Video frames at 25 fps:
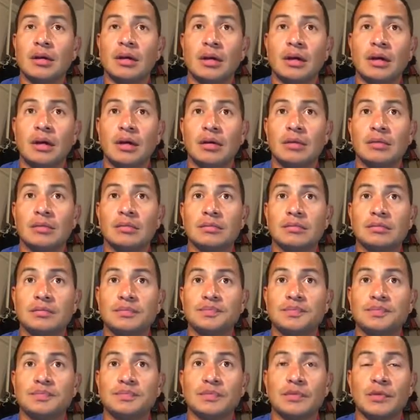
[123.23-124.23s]

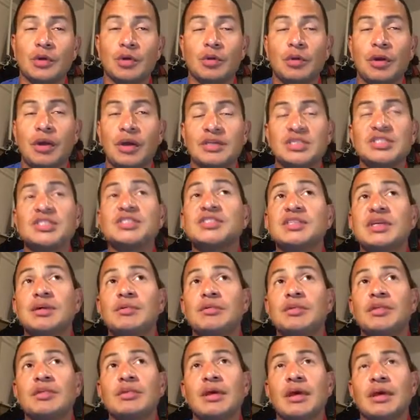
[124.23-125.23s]
or I should say
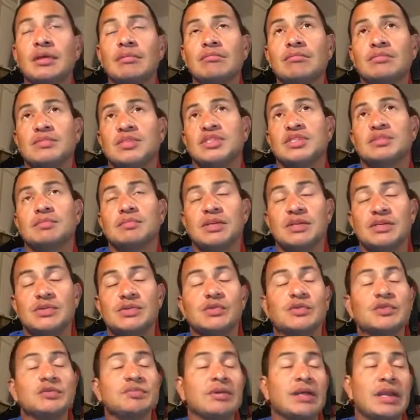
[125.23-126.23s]
with not just
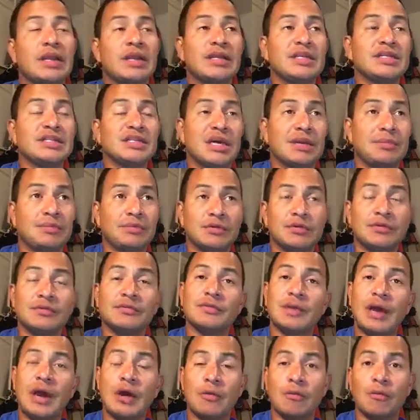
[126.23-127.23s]
measles, but any type
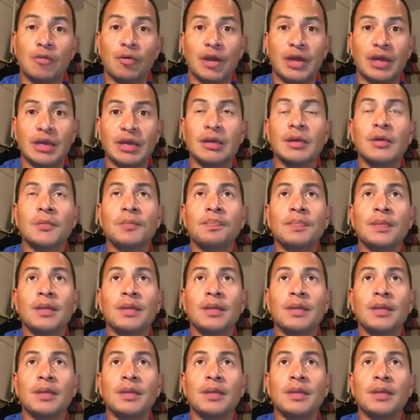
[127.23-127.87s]
of outbreak,